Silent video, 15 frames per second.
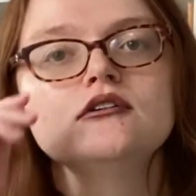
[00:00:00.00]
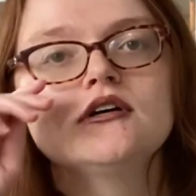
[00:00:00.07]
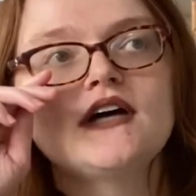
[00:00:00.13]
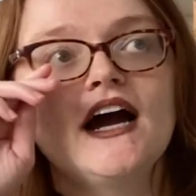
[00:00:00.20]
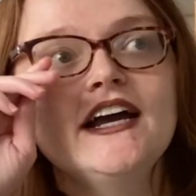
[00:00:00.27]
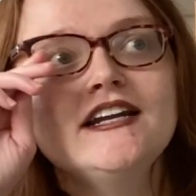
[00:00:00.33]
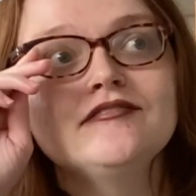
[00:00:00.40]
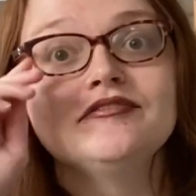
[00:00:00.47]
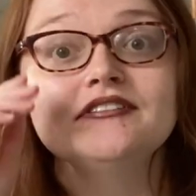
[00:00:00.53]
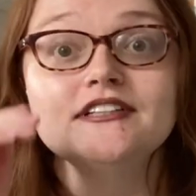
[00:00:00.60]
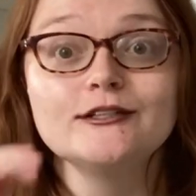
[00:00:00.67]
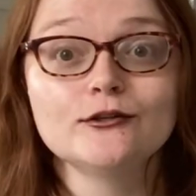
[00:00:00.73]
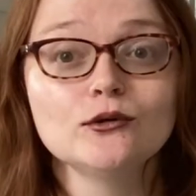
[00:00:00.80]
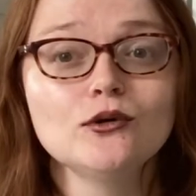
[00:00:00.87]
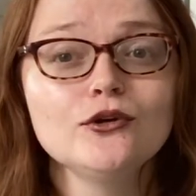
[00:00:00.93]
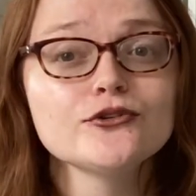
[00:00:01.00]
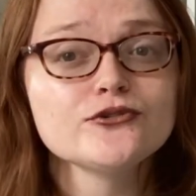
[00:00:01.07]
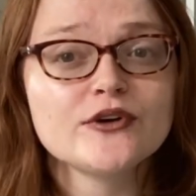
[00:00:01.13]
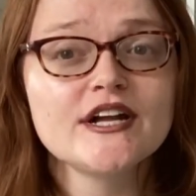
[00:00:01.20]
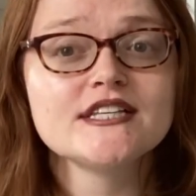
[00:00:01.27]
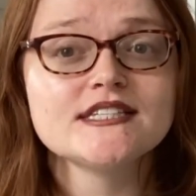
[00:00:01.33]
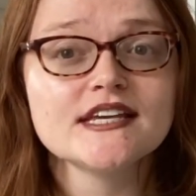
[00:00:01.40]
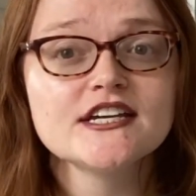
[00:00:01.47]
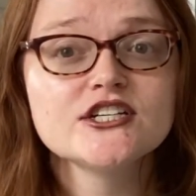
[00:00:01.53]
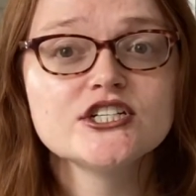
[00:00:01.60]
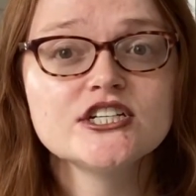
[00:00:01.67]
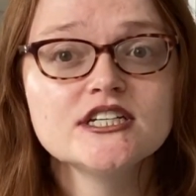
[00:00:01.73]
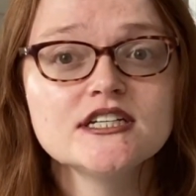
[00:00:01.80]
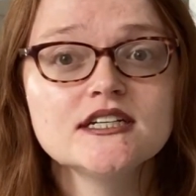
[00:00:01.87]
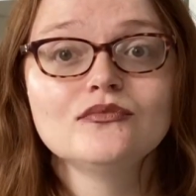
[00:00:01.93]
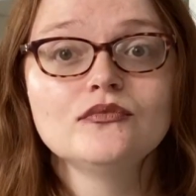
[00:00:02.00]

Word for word: kind of literal translation.